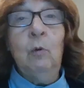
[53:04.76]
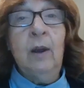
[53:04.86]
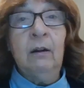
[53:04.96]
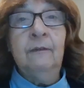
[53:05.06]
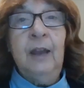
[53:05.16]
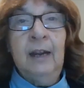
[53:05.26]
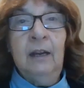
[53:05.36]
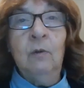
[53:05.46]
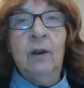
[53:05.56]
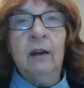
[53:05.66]
aware of
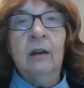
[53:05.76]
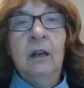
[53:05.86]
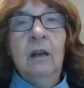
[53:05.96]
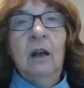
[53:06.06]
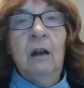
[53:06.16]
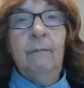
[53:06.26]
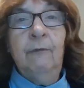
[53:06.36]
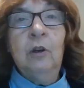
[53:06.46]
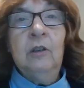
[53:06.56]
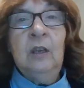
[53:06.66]
anywhere um,
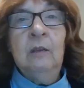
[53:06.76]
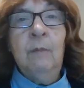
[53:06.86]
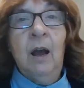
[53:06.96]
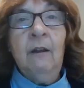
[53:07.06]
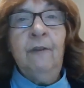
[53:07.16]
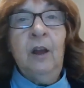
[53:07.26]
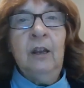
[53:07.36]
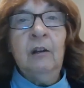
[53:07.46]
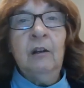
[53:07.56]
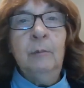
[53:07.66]
for disease
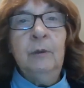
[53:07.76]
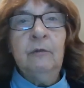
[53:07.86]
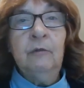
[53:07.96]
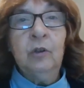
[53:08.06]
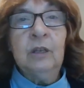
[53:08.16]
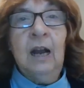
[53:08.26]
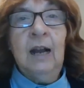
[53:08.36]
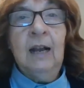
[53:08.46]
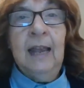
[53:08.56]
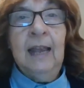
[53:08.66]
modifying therapies for
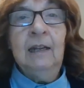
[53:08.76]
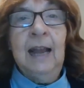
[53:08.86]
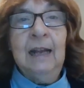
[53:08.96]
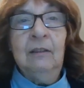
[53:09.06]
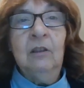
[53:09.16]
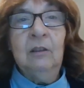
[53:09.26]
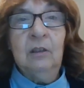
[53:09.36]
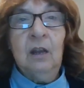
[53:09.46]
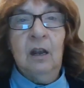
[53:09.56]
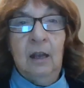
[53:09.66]
SCA8 at
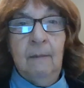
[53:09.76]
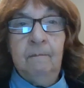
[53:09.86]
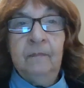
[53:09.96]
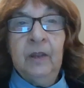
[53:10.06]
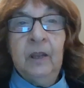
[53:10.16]
this time.